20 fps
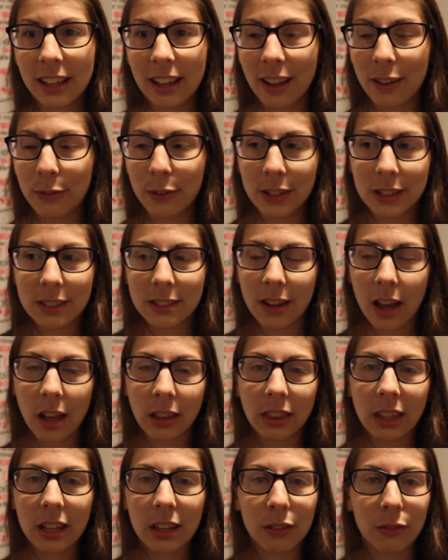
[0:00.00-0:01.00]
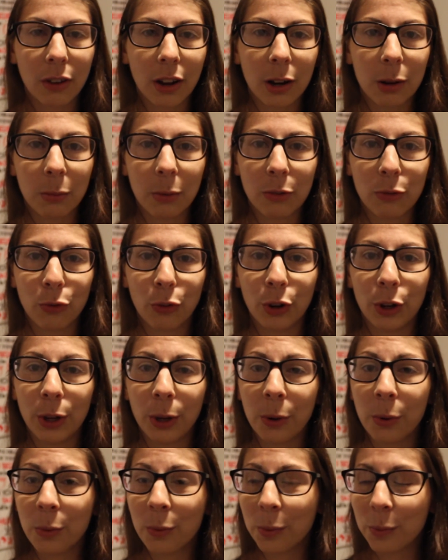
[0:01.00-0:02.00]
If it's not the environment for
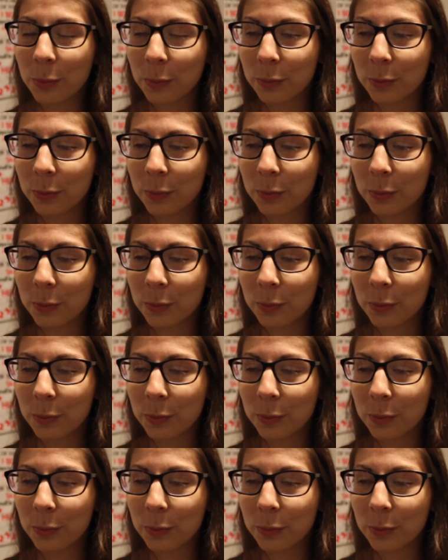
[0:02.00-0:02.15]
you,